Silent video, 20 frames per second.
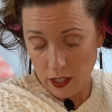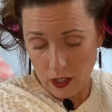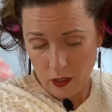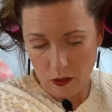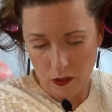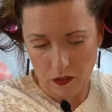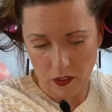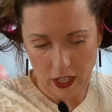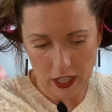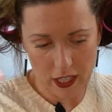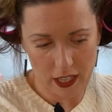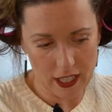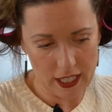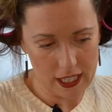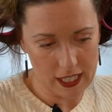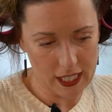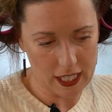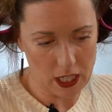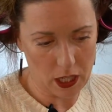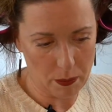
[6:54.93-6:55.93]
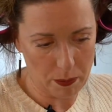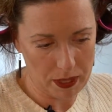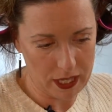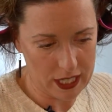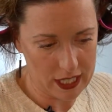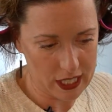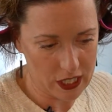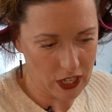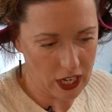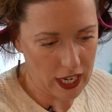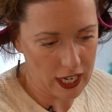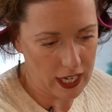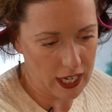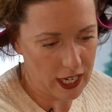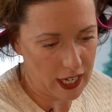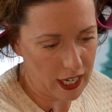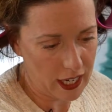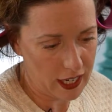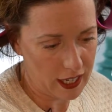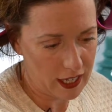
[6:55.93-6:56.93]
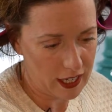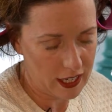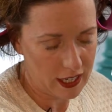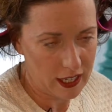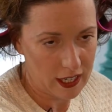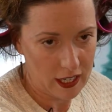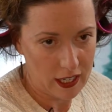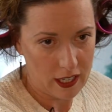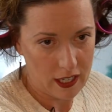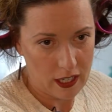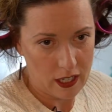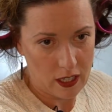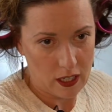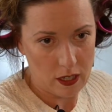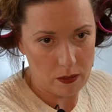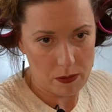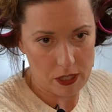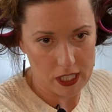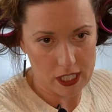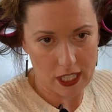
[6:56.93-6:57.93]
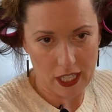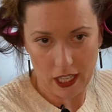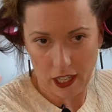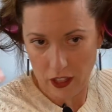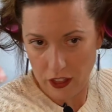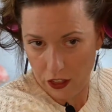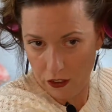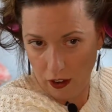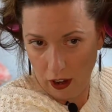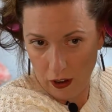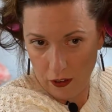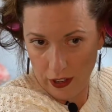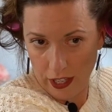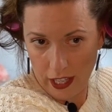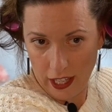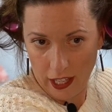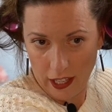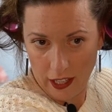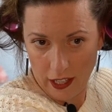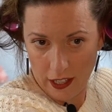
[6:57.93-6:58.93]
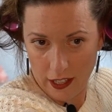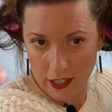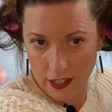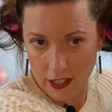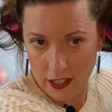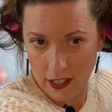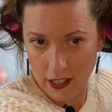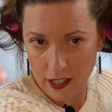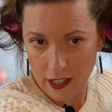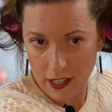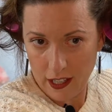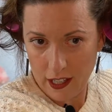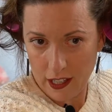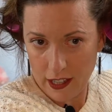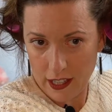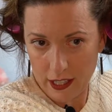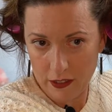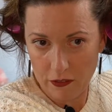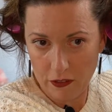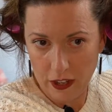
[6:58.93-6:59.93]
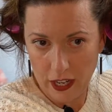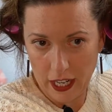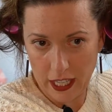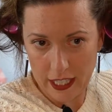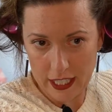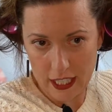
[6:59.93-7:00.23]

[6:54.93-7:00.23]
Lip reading: We've got this little piece right here. I'm just gonna throw in the very